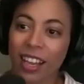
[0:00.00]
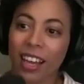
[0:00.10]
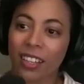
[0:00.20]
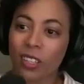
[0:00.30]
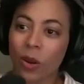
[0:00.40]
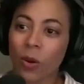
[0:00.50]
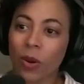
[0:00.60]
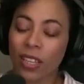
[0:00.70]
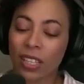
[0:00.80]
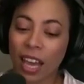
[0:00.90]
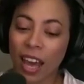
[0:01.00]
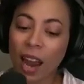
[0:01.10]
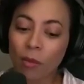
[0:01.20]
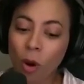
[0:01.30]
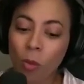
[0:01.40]
And so
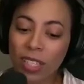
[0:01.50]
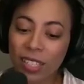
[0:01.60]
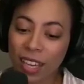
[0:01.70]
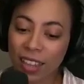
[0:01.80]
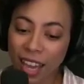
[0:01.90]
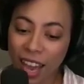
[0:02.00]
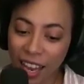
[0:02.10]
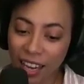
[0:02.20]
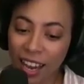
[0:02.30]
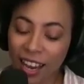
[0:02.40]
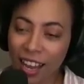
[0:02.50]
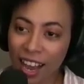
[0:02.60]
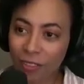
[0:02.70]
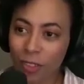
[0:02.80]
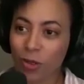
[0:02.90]
at moments like that, I
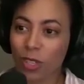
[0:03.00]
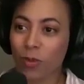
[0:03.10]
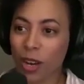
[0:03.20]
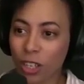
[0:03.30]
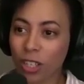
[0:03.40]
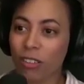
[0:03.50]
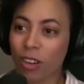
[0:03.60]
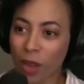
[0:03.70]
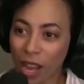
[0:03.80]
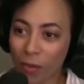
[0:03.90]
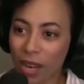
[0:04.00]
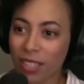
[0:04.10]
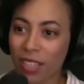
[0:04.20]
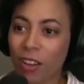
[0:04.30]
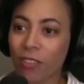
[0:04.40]
have to especially remind
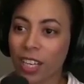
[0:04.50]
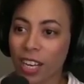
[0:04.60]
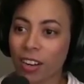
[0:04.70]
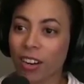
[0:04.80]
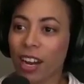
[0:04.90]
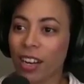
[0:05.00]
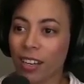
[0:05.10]
myself to integrate